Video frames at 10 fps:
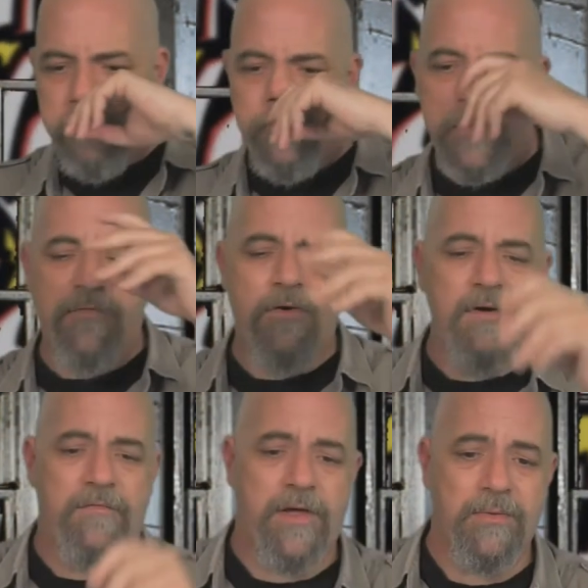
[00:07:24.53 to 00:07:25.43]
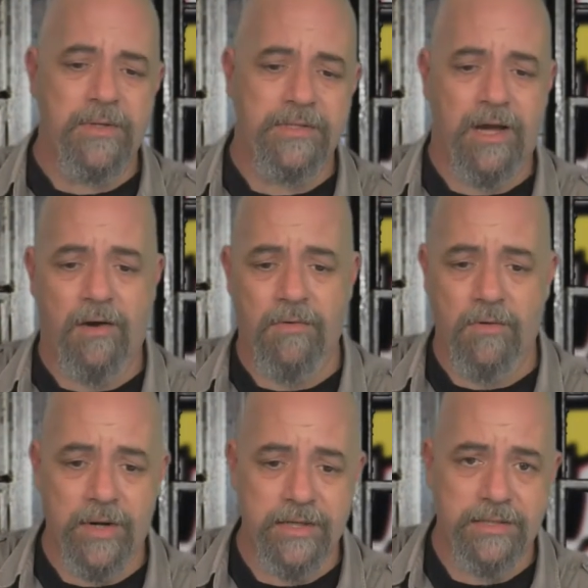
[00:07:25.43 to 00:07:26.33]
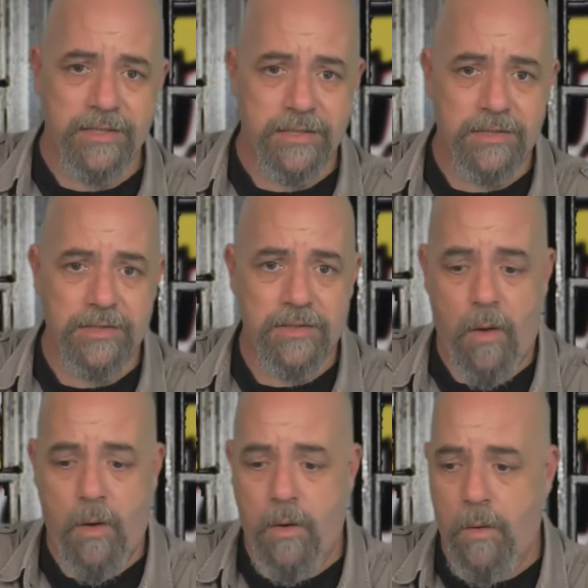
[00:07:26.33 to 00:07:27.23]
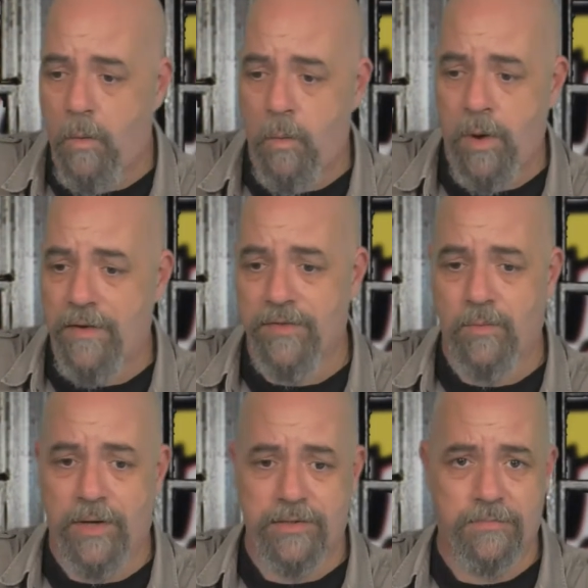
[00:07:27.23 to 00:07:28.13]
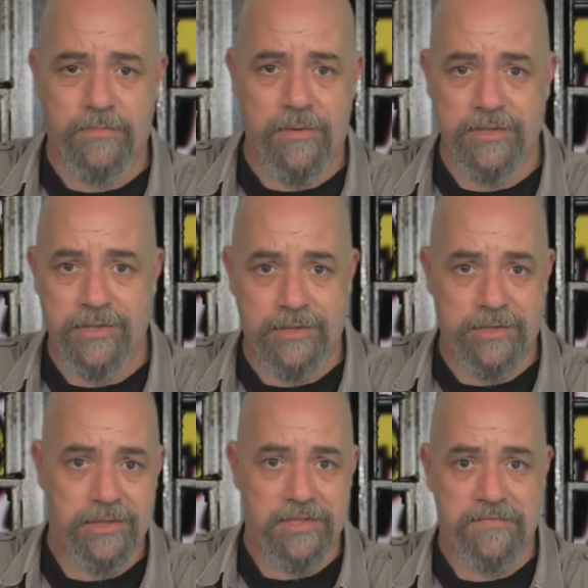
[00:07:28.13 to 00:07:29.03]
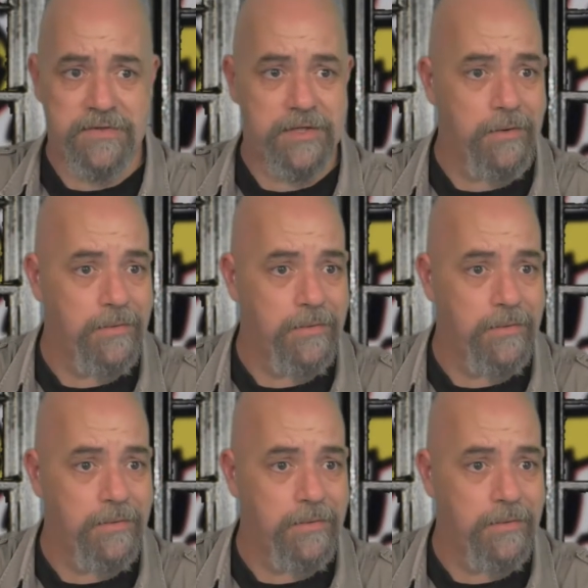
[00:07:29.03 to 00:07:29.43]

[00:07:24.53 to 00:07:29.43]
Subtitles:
If her followers are all racists, where are the white supremacists in this video?